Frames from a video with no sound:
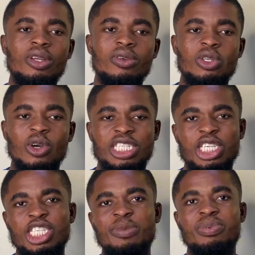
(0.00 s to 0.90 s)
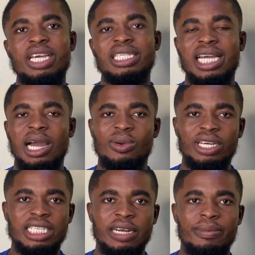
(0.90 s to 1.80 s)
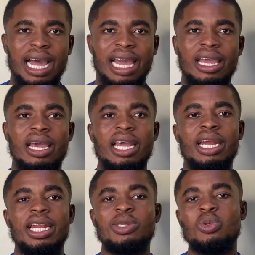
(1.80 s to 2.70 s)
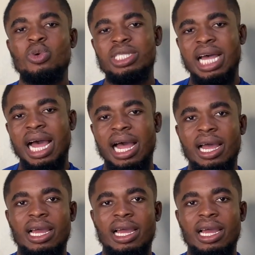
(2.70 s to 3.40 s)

your CGPA is calculated by the total,